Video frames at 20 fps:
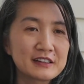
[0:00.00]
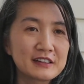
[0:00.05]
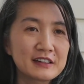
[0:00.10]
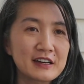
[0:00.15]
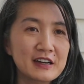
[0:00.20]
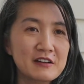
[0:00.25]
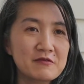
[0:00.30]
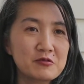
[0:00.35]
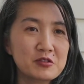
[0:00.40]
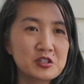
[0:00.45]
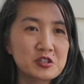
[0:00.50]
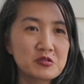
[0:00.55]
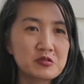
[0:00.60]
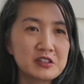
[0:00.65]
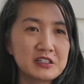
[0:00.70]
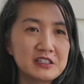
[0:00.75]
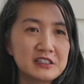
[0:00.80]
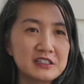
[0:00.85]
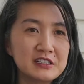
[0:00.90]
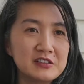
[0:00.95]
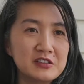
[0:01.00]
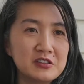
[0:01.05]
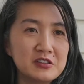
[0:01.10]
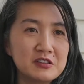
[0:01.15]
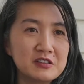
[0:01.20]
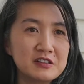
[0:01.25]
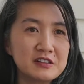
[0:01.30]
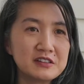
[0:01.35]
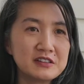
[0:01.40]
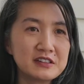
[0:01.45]
I retreated
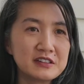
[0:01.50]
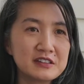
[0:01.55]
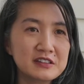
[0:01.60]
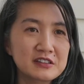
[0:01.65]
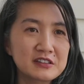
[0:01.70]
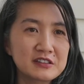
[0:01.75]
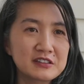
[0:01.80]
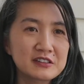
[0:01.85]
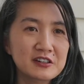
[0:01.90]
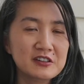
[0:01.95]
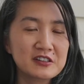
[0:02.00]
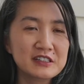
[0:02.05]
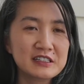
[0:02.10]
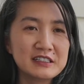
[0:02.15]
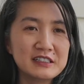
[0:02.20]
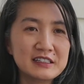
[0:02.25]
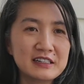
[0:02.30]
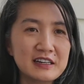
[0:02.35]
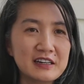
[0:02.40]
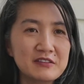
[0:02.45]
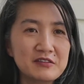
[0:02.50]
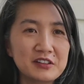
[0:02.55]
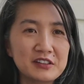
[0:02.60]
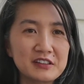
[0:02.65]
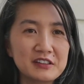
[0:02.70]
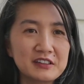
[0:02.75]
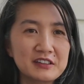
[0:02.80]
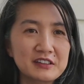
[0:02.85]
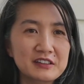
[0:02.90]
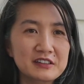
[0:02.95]
indoors, darkened
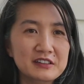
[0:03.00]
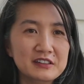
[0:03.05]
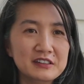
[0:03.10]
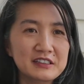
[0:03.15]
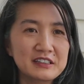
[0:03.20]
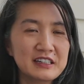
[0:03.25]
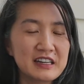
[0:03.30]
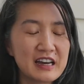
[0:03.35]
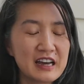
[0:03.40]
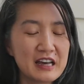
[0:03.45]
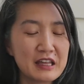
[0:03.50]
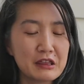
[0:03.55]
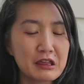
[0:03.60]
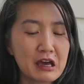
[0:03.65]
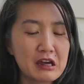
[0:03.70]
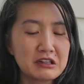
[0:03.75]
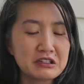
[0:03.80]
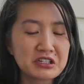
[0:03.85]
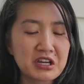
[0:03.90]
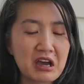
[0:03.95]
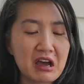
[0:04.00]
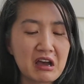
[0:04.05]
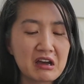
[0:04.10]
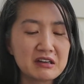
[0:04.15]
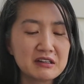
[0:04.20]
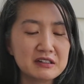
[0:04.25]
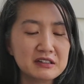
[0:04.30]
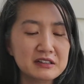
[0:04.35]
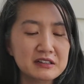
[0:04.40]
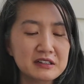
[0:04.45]
everything. Yeah, that is hot.
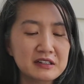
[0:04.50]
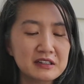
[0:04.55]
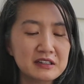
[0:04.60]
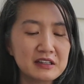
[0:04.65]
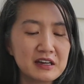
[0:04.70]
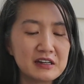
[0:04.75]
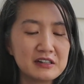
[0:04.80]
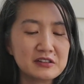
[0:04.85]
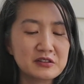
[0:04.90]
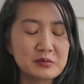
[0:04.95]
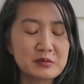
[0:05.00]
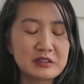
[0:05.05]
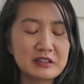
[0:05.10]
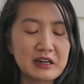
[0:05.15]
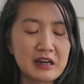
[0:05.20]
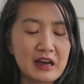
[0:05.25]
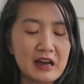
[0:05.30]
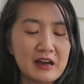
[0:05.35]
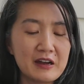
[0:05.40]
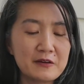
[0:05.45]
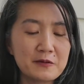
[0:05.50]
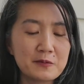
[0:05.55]
That is really hot.